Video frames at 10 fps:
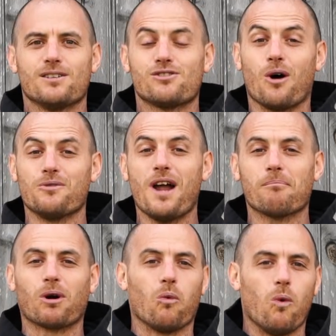So
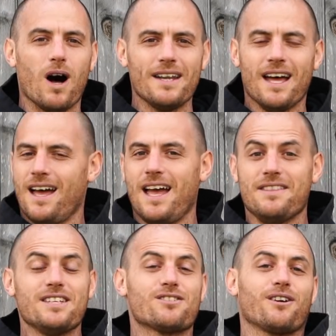number one,
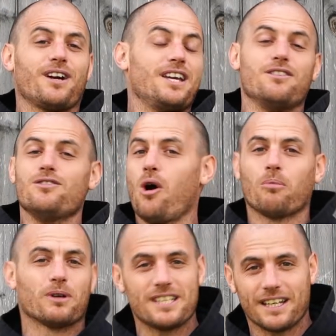and these are in
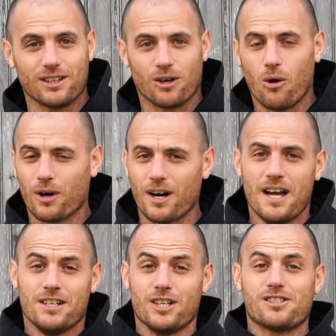no particular order,
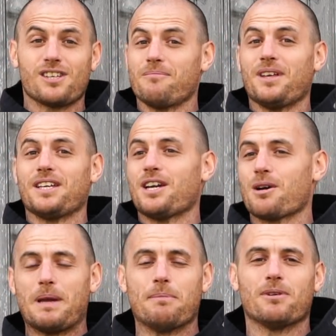just something you
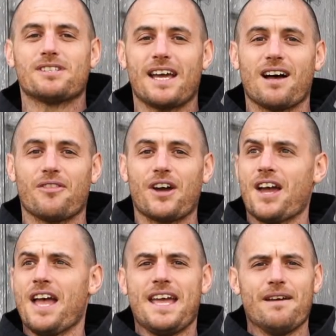hear people say out there,